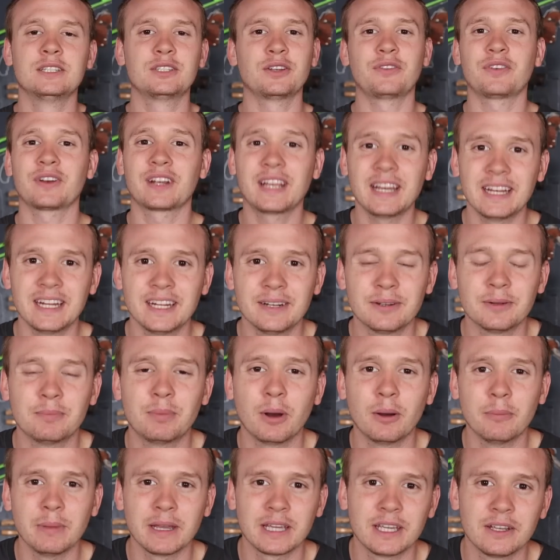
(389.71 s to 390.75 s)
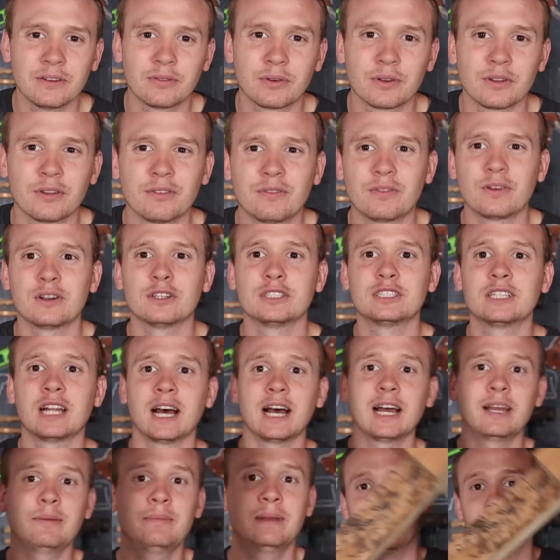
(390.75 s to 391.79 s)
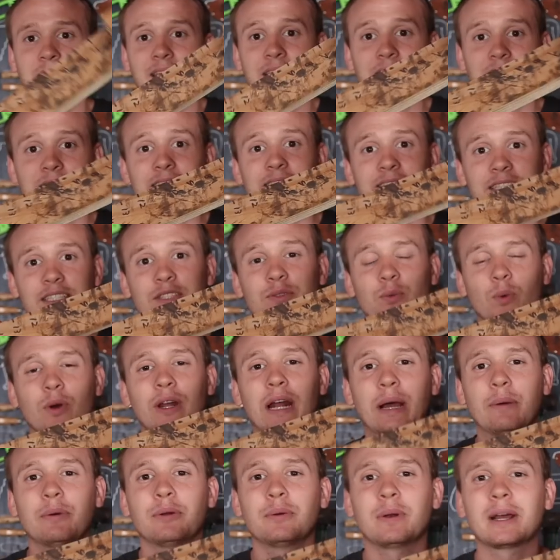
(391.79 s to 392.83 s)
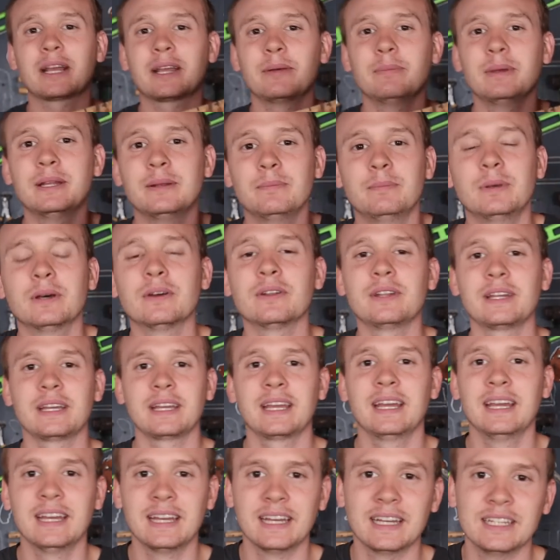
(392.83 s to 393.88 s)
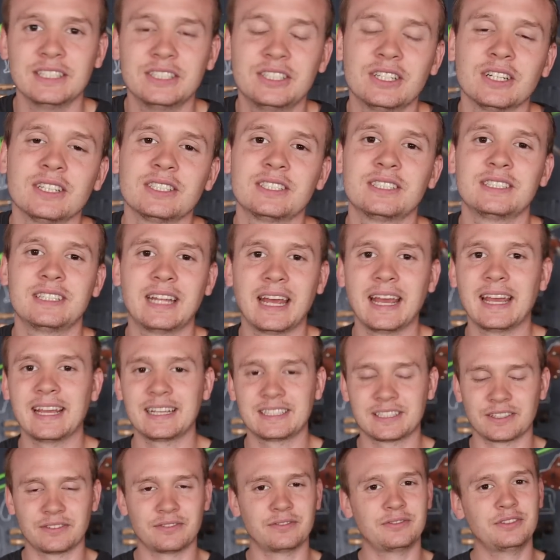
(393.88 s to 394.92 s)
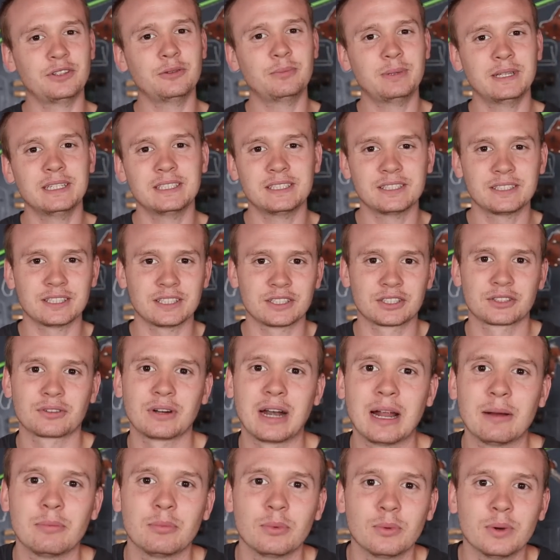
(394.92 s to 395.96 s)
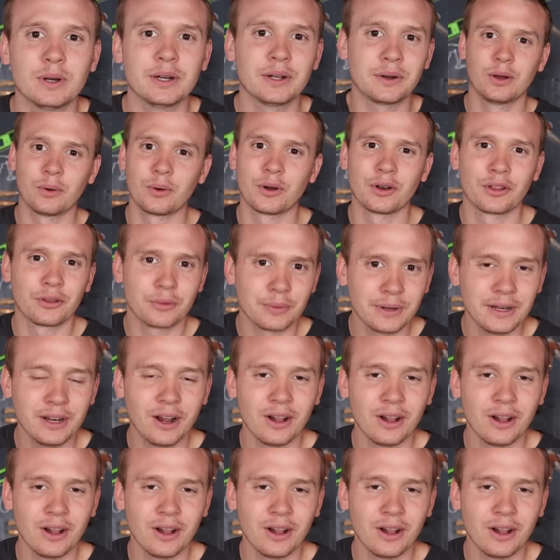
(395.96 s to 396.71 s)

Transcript: So if you're getting into bow making for the first time, this is what I would recommend building. It just takes a few pieces of scrap wood or a $3